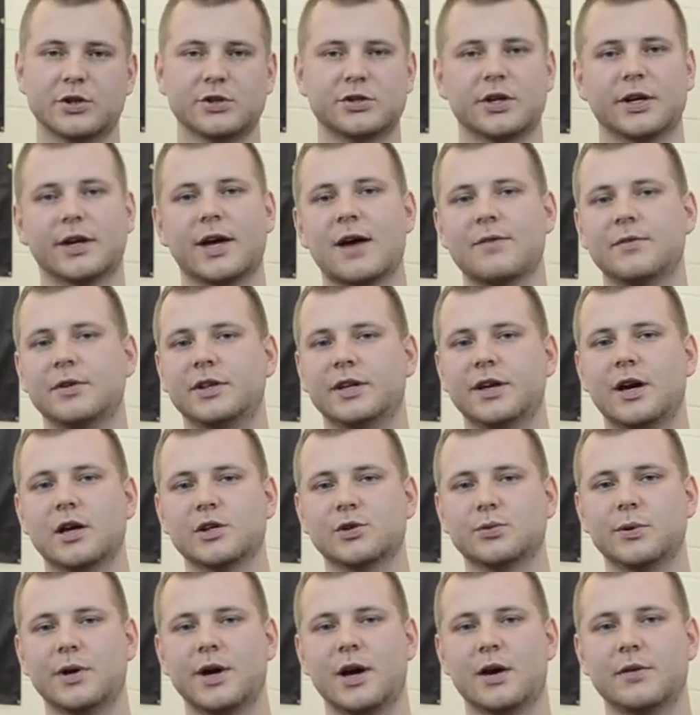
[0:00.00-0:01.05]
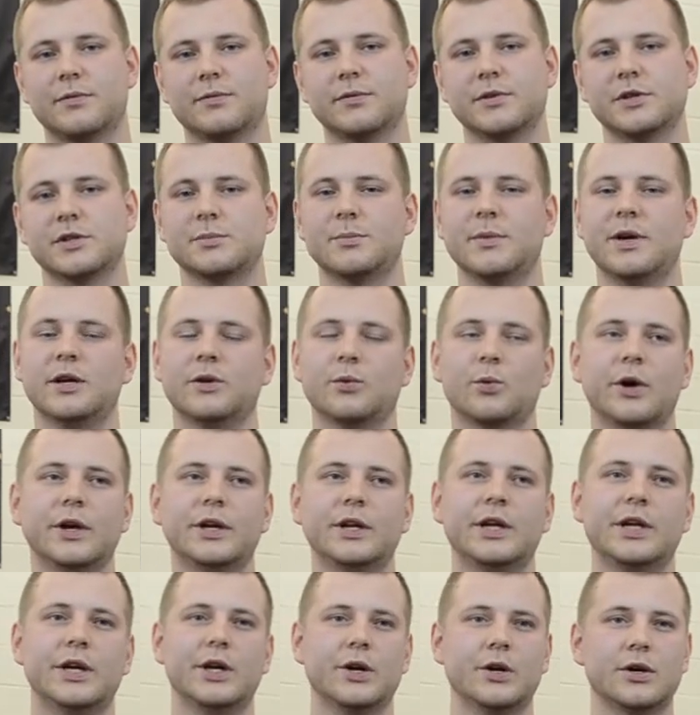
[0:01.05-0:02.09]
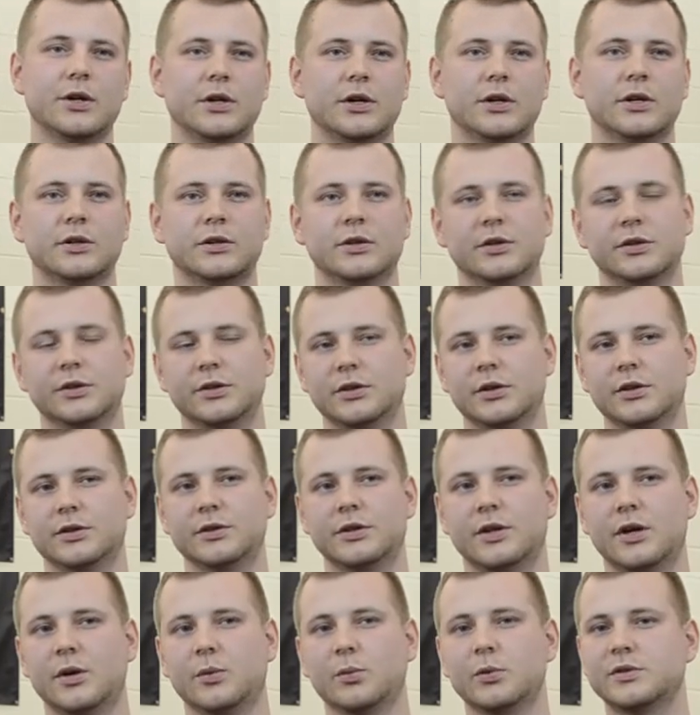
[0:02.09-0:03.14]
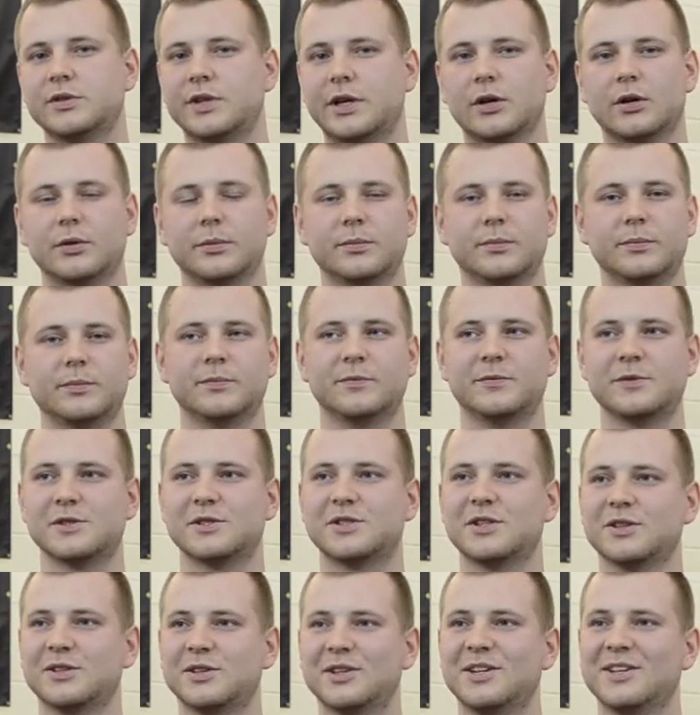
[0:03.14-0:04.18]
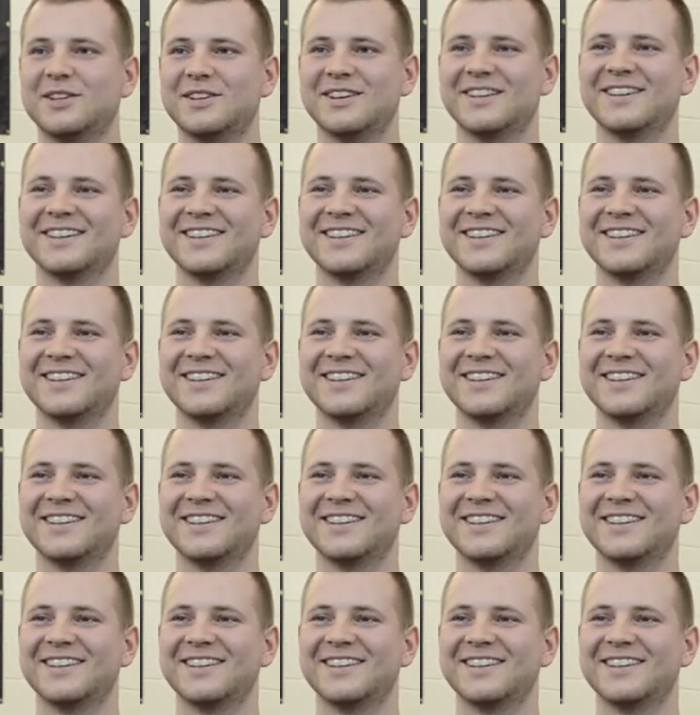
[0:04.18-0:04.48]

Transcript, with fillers: just like everything else we have, is made right here in the Wooddale facility.